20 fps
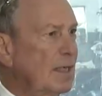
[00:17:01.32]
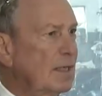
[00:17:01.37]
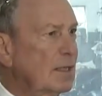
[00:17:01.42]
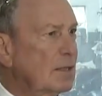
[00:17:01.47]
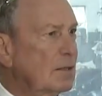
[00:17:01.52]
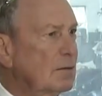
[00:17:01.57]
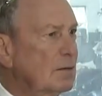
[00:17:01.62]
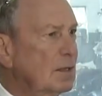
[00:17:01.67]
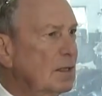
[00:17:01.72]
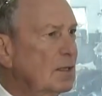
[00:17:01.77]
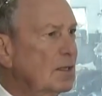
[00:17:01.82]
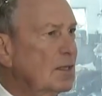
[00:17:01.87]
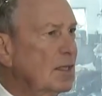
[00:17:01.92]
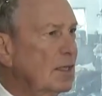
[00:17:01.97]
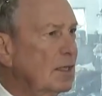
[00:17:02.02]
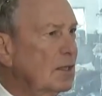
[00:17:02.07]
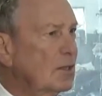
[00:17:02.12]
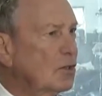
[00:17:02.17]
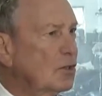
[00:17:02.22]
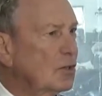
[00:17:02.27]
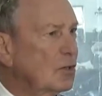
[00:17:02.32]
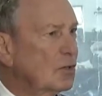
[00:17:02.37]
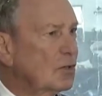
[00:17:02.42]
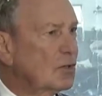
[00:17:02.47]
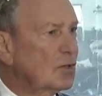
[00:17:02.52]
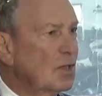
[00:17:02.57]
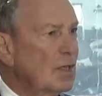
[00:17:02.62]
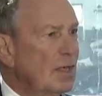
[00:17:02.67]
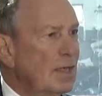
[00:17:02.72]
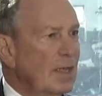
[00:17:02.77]
data and
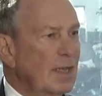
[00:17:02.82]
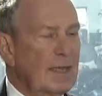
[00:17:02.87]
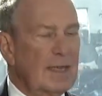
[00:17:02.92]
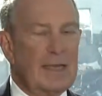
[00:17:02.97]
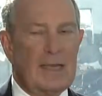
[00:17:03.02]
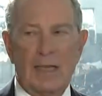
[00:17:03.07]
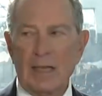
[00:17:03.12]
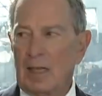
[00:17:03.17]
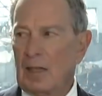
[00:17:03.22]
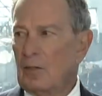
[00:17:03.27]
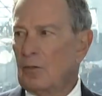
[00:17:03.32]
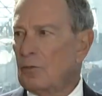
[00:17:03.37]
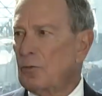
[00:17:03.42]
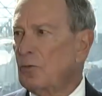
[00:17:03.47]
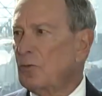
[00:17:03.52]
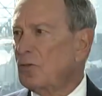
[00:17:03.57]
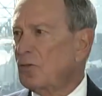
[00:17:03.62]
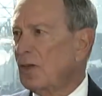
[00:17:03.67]
intelligence, thinking through